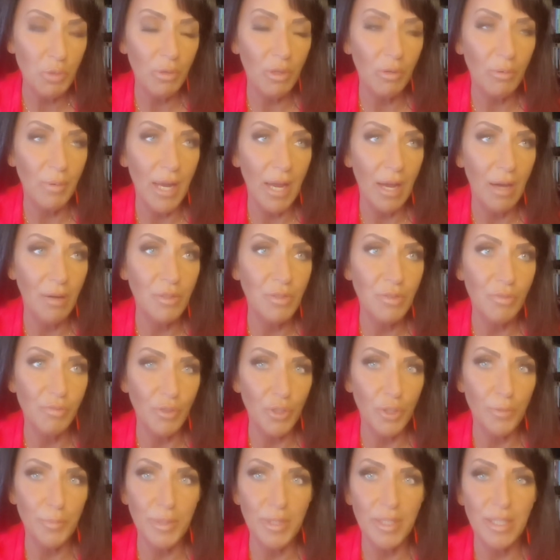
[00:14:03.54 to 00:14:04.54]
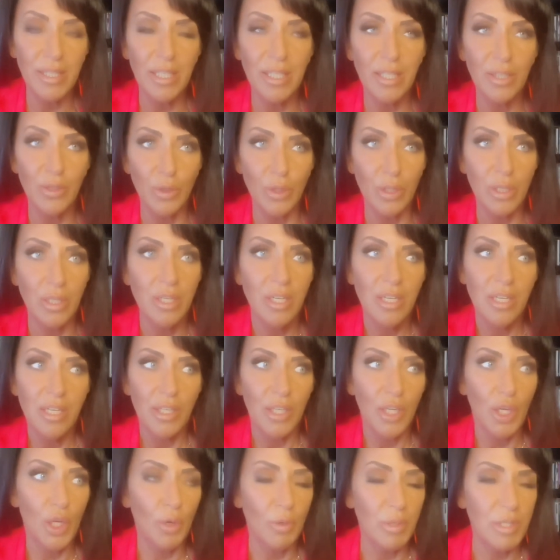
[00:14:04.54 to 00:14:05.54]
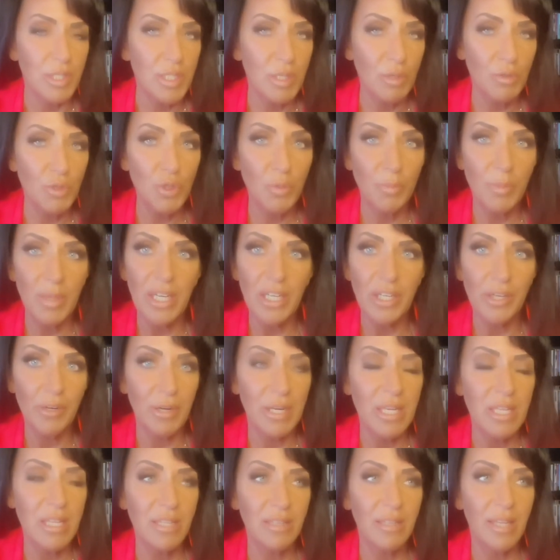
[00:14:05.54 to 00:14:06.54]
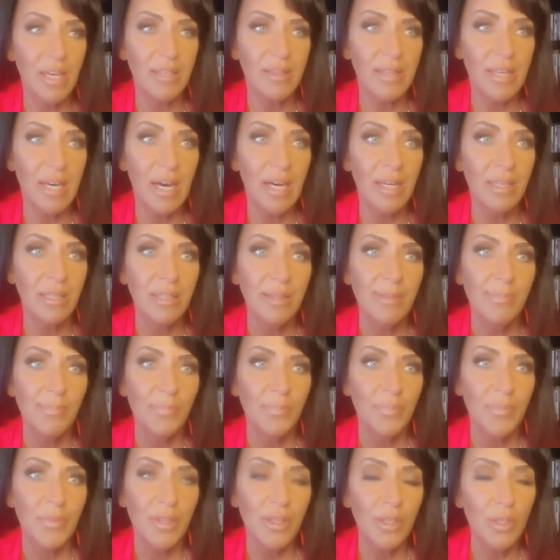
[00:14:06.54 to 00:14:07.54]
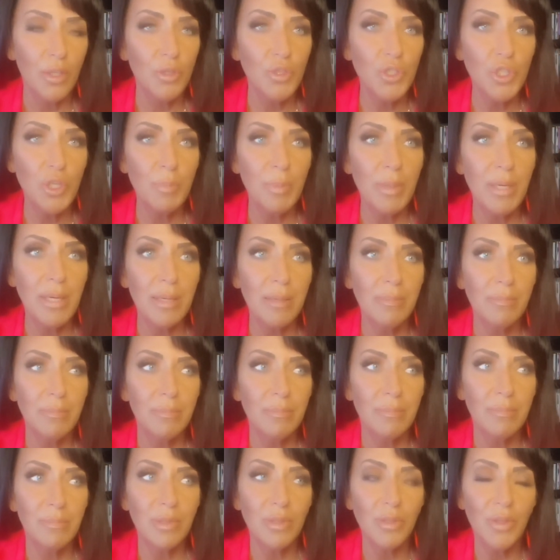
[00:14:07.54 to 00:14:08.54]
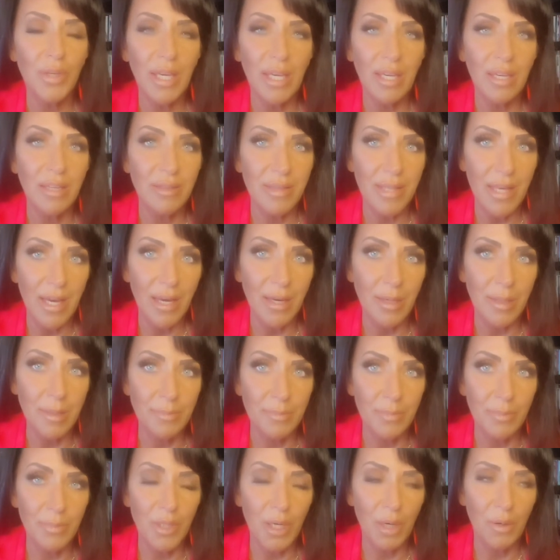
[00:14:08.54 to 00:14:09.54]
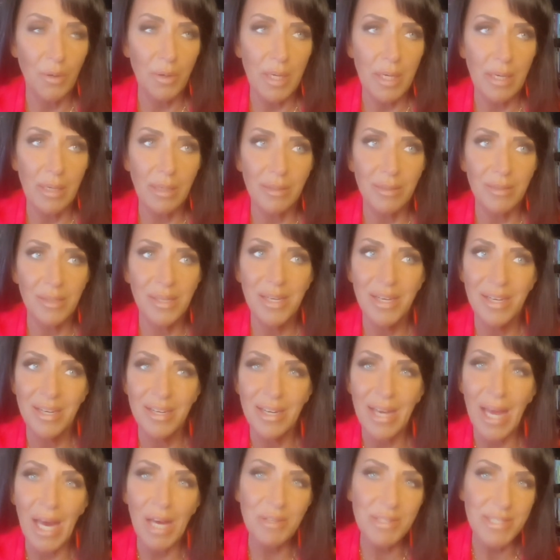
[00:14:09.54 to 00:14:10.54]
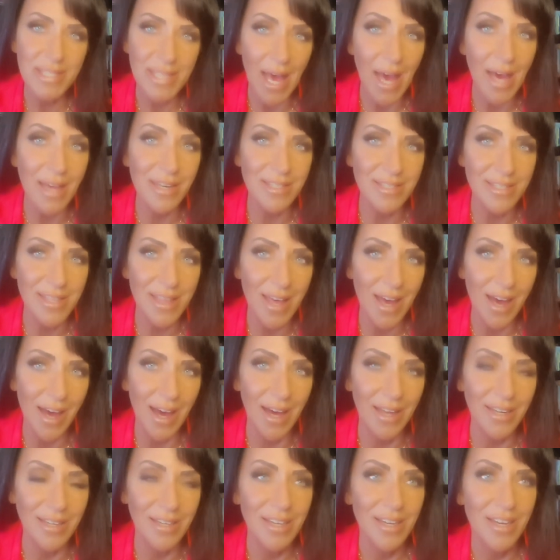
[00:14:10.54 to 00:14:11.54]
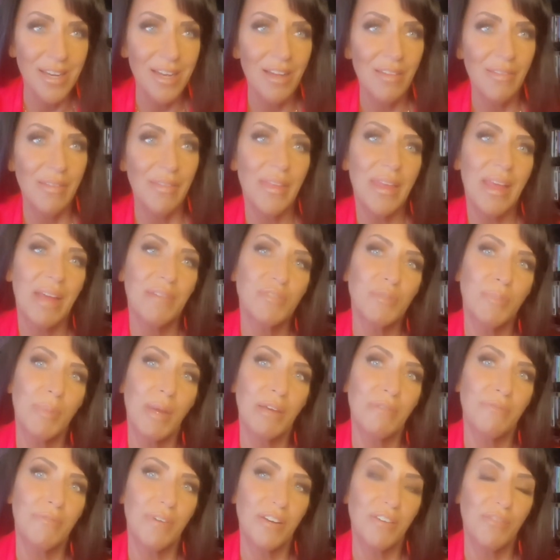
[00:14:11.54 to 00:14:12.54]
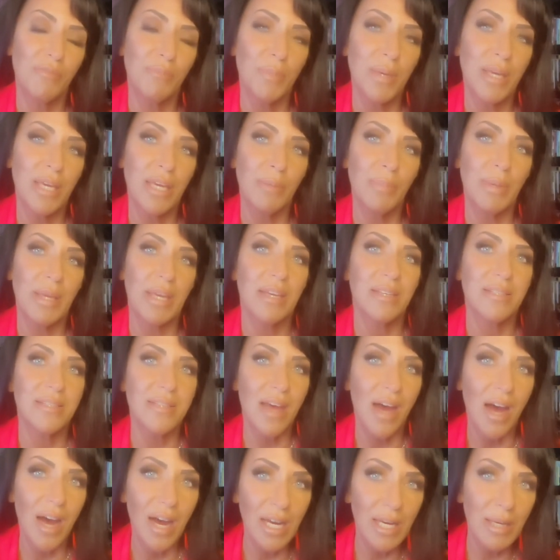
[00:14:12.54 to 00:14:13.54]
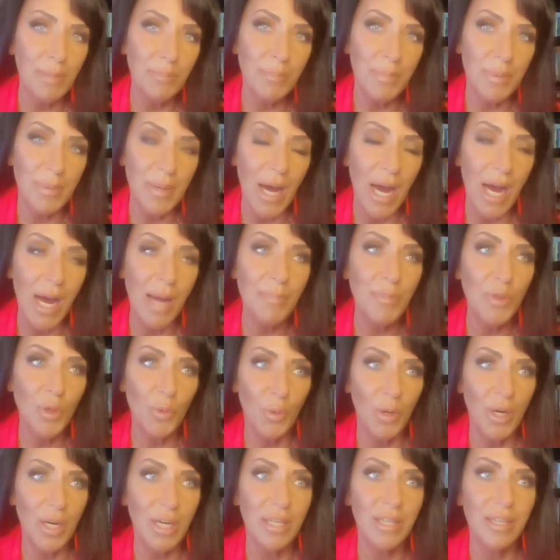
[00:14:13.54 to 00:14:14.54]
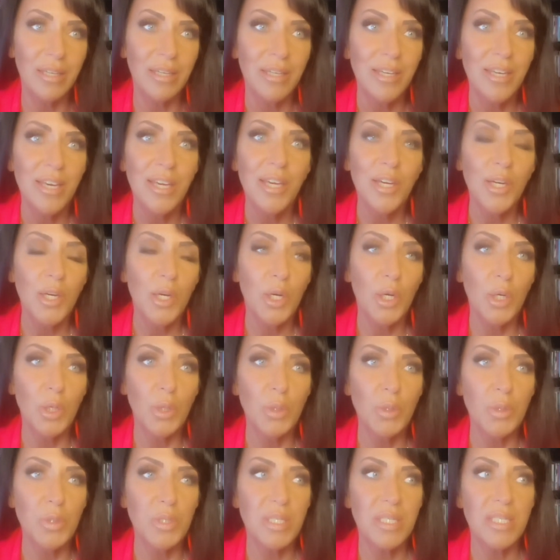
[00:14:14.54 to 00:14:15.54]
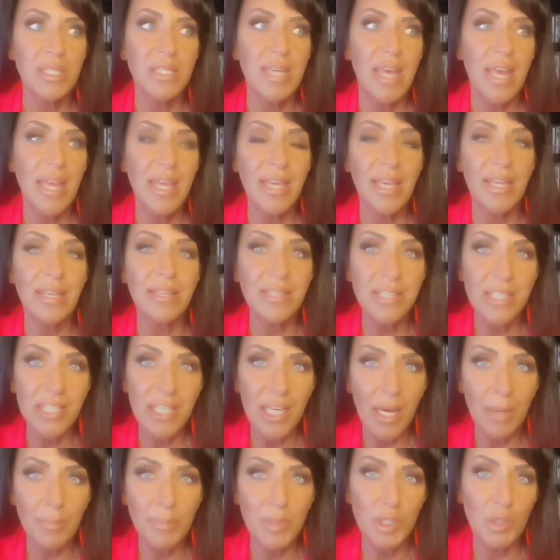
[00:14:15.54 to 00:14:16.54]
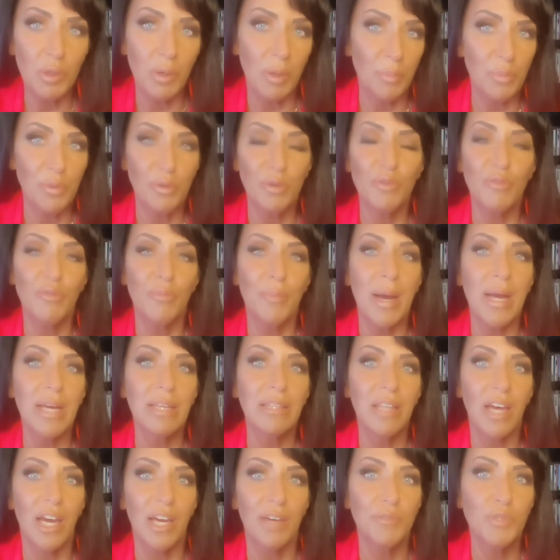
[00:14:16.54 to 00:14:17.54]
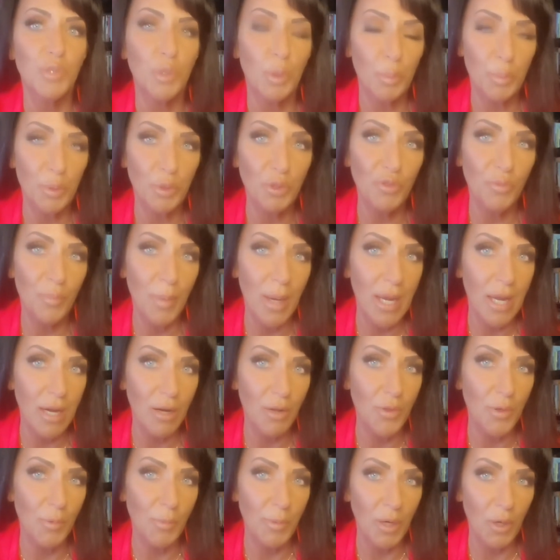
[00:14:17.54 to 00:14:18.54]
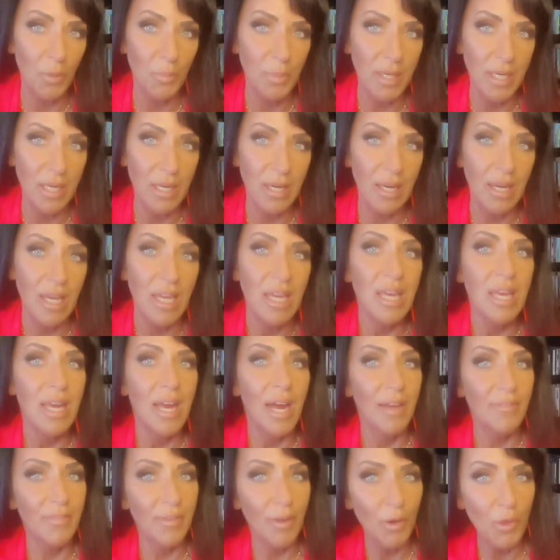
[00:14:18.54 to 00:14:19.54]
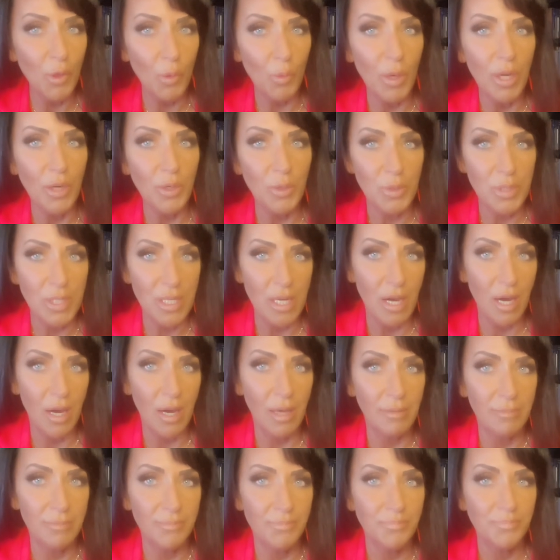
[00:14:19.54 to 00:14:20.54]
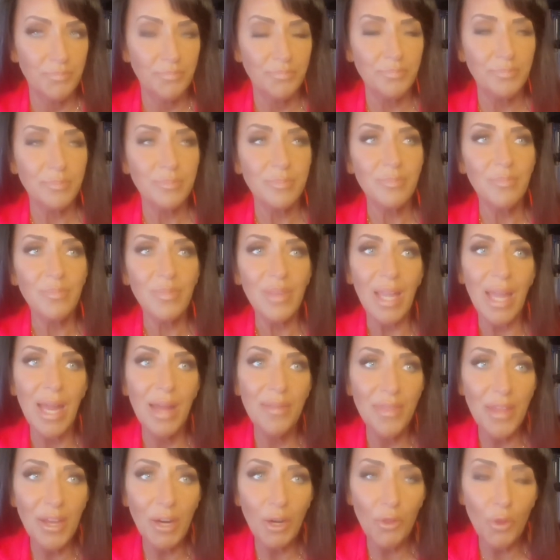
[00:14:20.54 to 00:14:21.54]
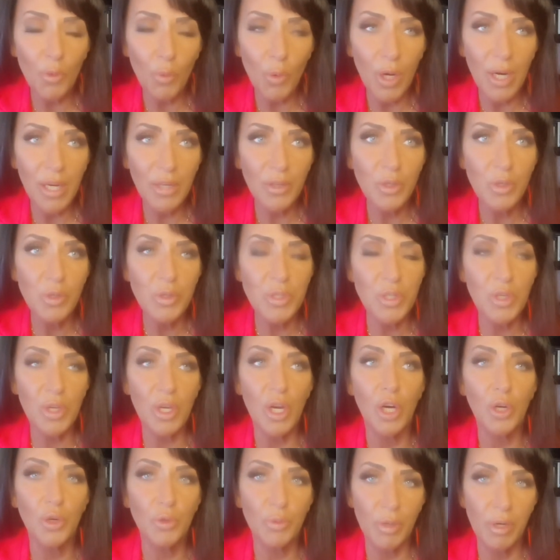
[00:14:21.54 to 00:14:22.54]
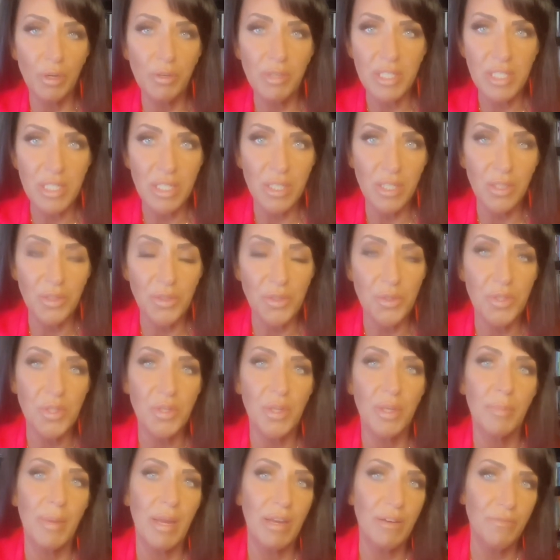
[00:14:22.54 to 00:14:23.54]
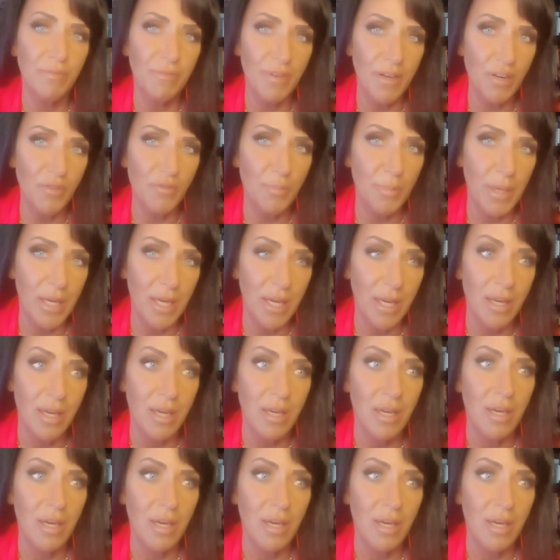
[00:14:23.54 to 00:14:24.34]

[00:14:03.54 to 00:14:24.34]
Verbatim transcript: around verbally or, you know, on social media or anything like that, you should be looking at them going, how sad is that, that they have to make fun of me because I'm the one who's taking steps to improve my life, to improve my health and well-being, and they're the one who's not. And they're the one who's a grown adult who's gonna make fun of me